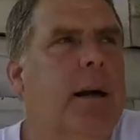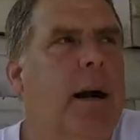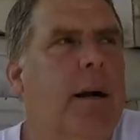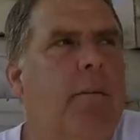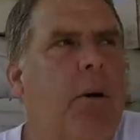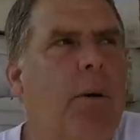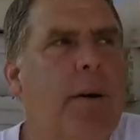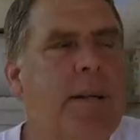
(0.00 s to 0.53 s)

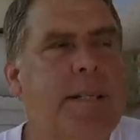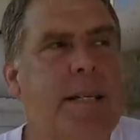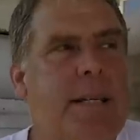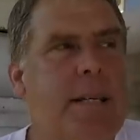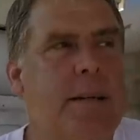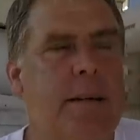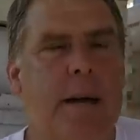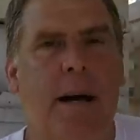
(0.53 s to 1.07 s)
I've already
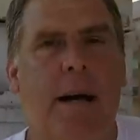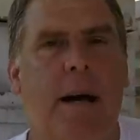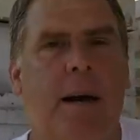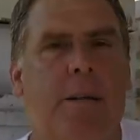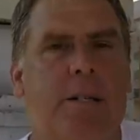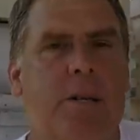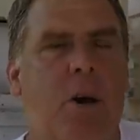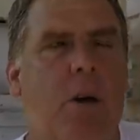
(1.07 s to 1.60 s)
seen,
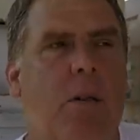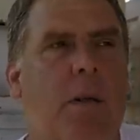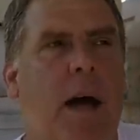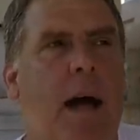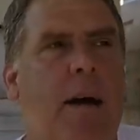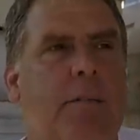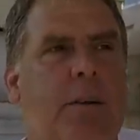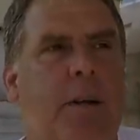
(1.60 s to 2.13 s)
I saw the
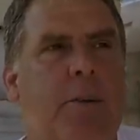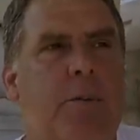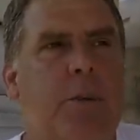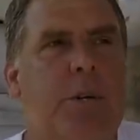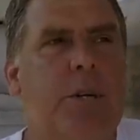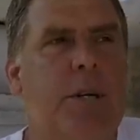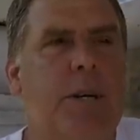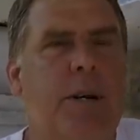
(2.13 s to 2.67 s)
hives not
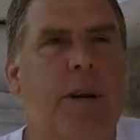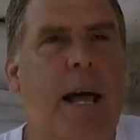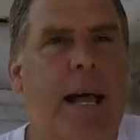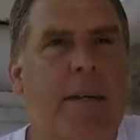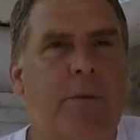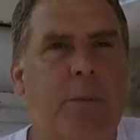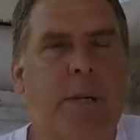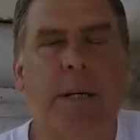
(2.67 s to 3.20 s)
doing good here
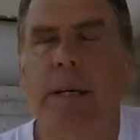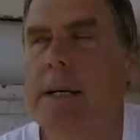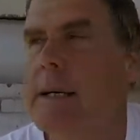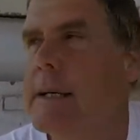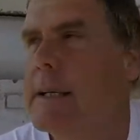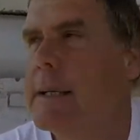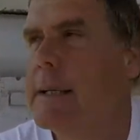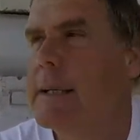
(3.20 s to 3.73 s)
last week.
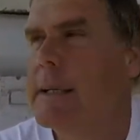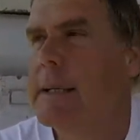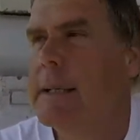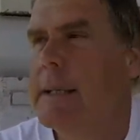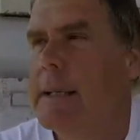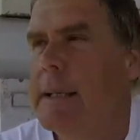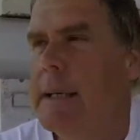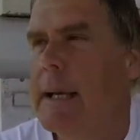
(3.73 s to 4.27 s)

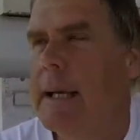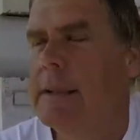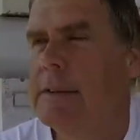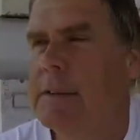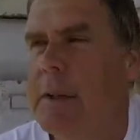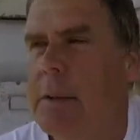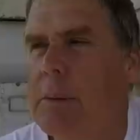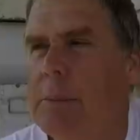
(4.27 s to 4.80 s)
And
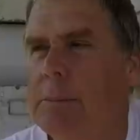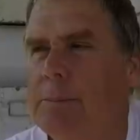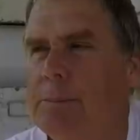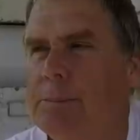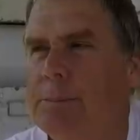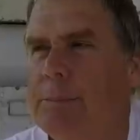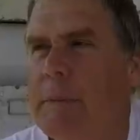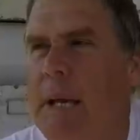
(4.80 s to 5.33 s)
so
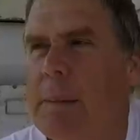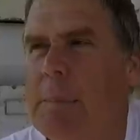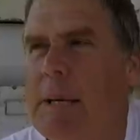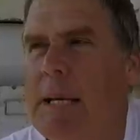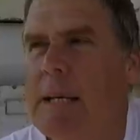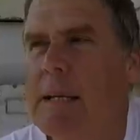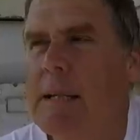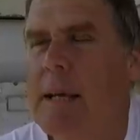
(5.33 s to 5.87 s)
I
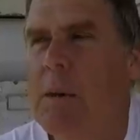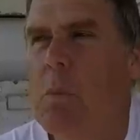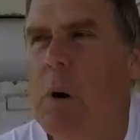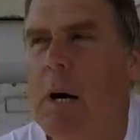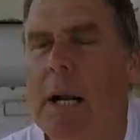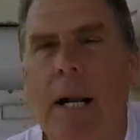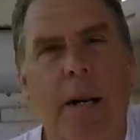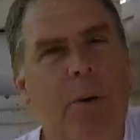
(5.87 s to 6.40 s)
begin to think,
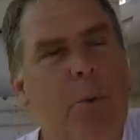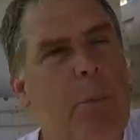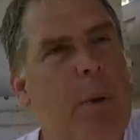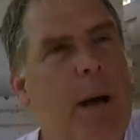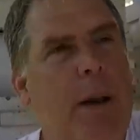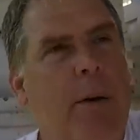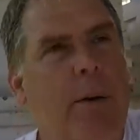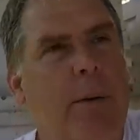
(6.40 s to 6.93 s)
what can I do
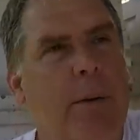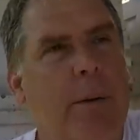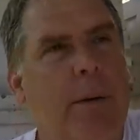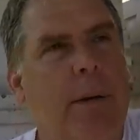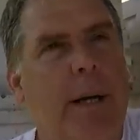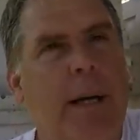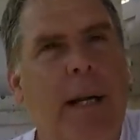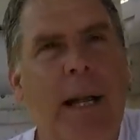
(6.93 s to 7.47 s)
better?
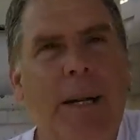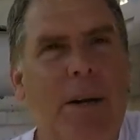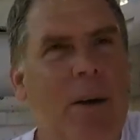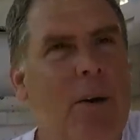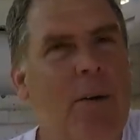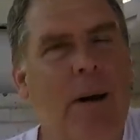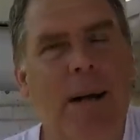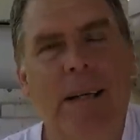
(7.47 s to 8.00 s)
And I
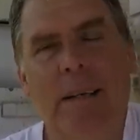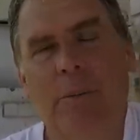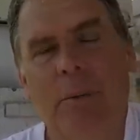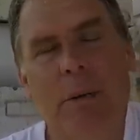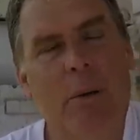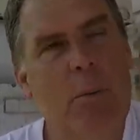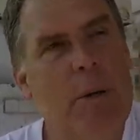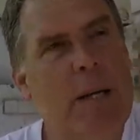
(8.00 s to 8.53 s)
know I can
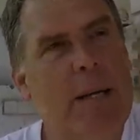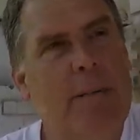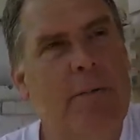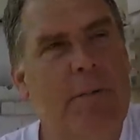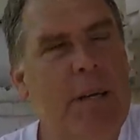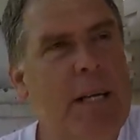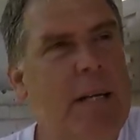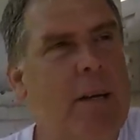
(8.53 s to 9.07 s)
requeen and
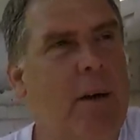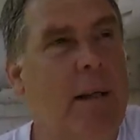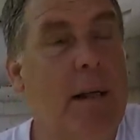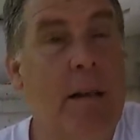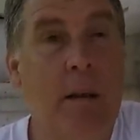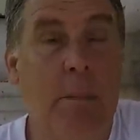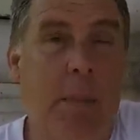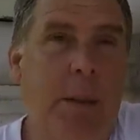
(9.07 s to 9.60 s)
feed and all
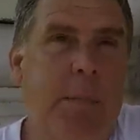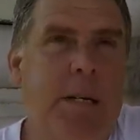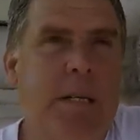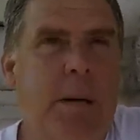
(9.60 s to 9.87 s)
that, and there may be